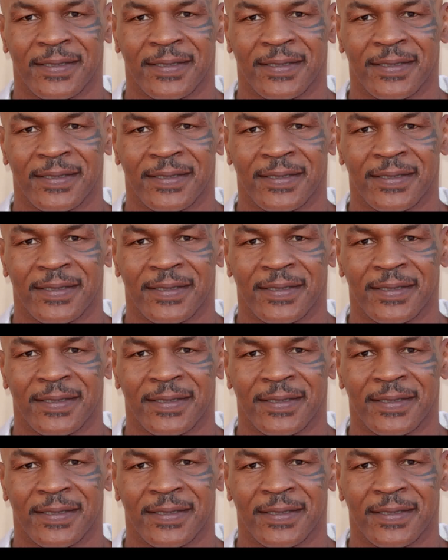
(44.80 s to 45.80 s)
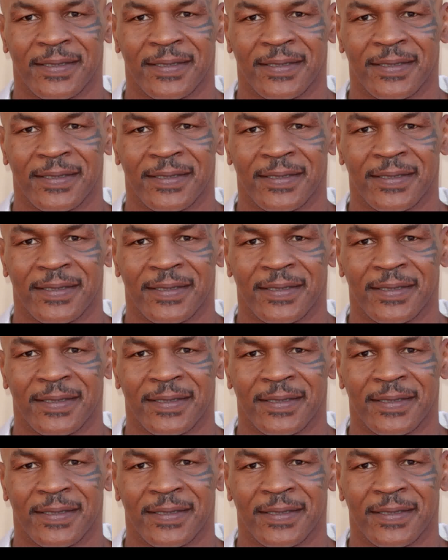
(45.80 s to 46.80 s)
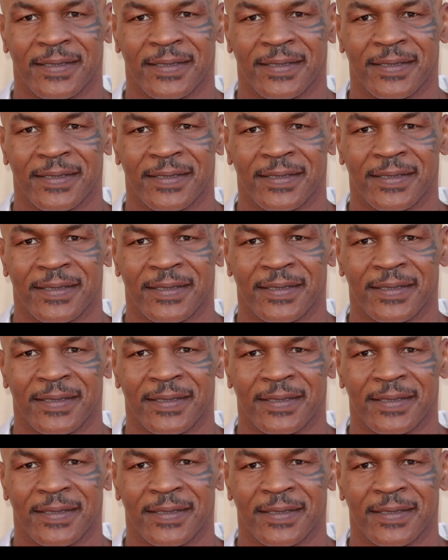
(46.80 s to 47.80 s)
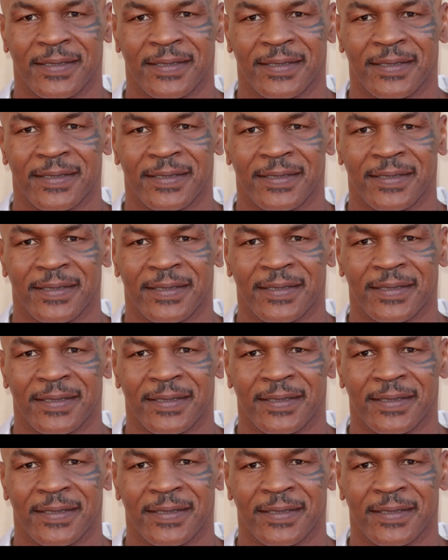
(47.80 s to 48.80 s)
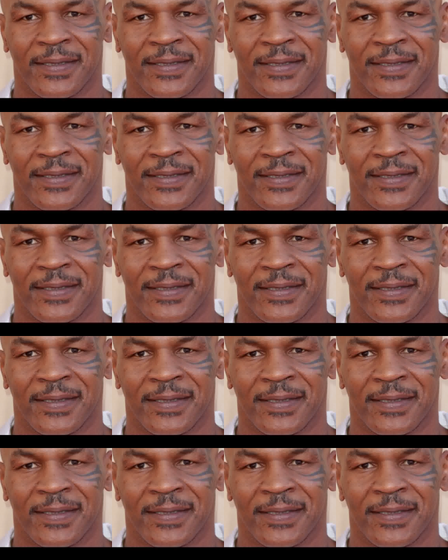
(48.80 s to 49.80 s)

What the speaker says: [no speech]